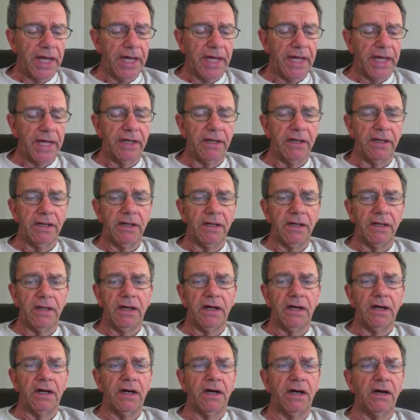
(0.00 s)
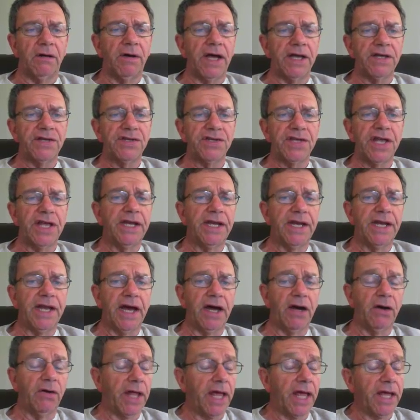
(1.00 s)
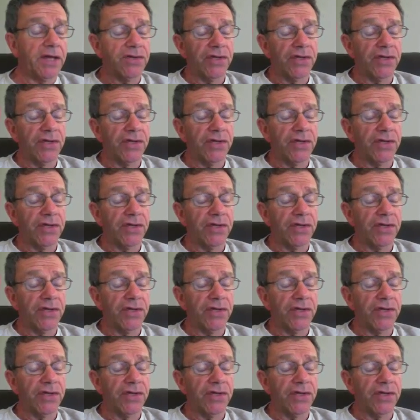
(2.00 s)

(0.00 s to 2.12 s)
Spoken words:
and I sent it out.